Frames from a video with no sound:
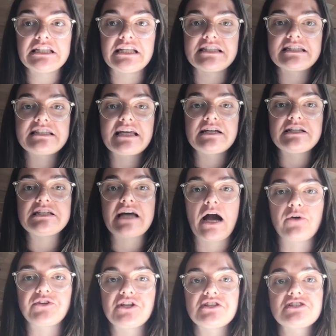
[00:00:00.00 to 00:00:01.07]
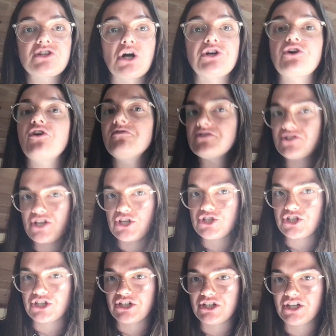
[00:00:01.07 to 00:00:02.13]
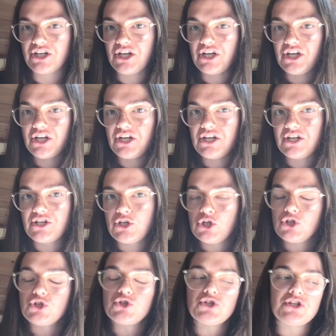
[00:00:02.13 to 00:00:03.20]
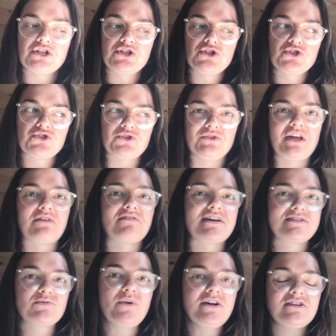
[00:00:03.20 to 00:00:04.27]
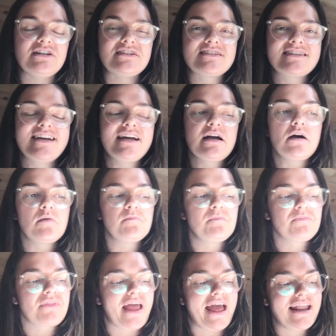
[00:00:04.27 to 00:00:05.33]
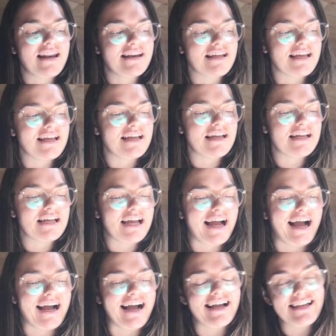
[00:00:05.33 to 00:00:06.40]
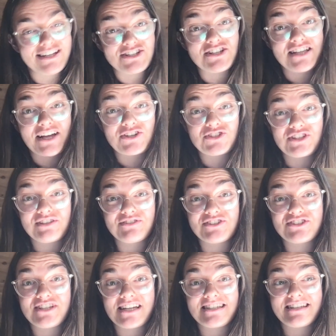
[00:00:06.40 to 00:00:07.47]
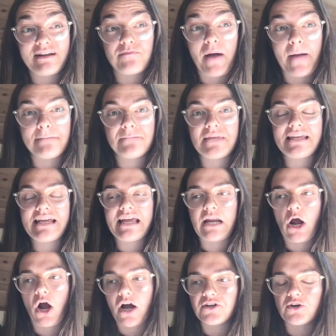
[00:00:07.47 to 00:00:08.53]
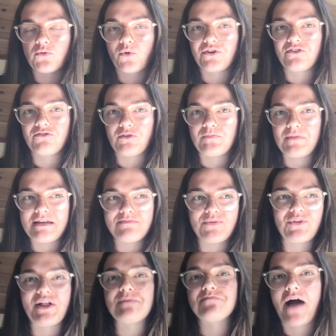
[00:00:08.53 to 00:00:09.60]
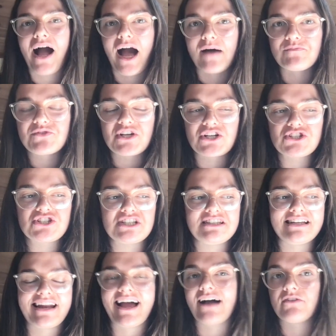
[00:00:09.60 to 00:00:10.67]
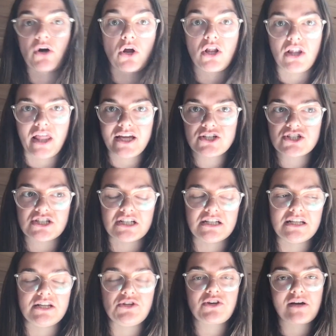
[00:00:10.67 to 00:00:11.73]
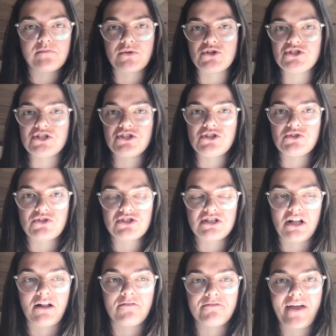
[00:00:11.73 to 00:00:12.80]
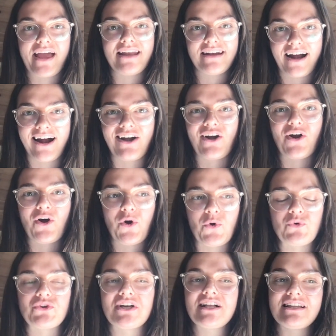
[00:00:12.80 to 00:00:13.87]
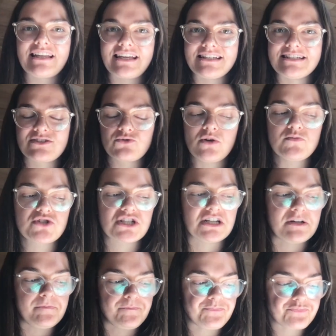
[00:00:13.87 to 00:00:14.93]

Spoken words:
that stand out and start a conversation. So they raise awareness. And it is actually was tested by me and other wonderful people and moms actually that have a collection, and you can purchase it yourself and our own link description,